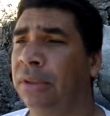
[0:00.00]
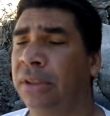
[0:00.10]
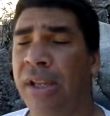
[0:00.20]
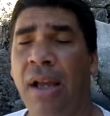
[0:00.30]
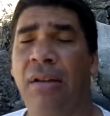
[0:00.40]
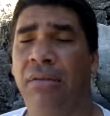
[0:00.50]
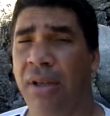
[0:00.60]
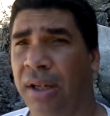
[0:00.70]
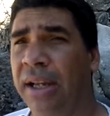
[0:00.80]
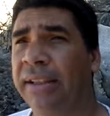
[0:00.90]
yeah,
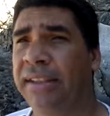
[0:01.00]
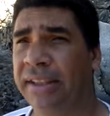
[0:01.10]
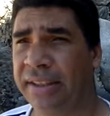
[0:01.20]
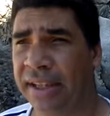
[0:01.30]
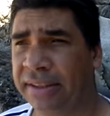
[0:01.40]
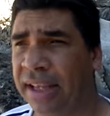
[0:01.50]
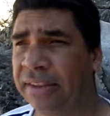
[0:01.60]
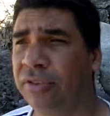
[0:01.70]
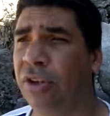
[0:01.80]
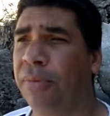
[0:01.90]
I think
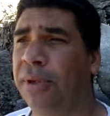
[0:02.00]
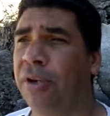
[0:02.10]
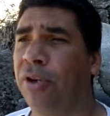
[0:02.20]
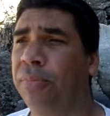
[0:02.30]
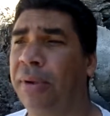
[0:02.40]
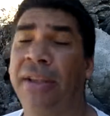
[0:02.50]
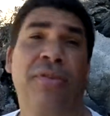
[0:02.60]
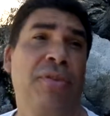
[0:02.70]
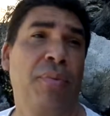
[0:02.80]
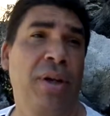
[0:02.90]
that's going to be a good place,
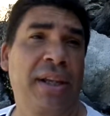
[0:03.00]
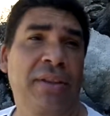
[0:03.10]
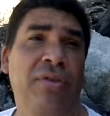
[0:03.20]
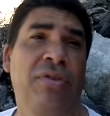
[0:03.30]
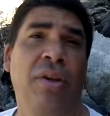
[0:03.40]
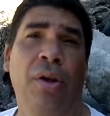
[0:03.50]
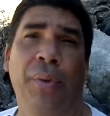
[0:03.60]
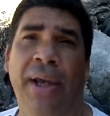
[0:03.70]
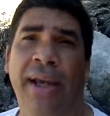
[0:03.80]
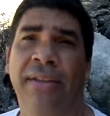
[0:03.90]
because I want to get to solo
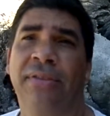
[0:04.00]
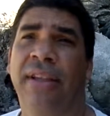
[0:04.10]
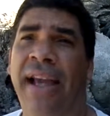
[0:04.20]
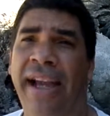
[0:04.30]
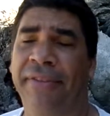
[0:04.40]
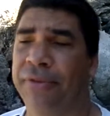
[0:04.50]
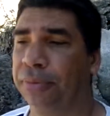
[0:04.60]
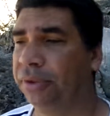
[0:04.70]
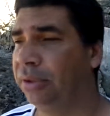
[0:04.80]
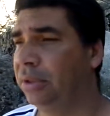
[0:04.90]
ads
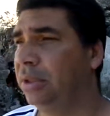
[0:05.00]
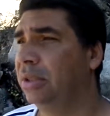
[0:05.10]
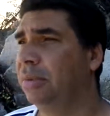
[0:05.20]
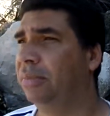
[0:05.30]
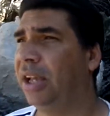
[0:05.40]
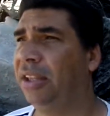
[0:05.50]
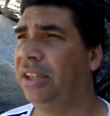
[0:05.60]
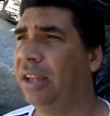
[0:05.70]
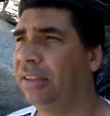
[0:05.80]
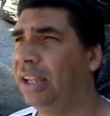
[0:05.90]
afterwards. Now, the
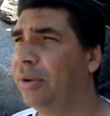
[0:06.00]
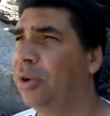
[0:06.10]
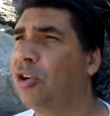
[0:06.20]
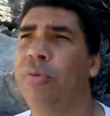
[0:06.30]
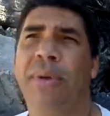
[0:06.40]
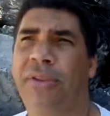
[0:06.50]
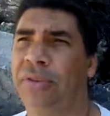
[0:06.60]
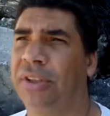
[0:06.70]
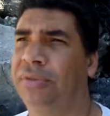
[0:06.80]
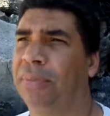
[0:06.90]
other thing I want to commit to
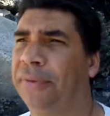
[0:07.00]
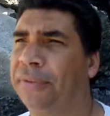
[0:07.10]
this month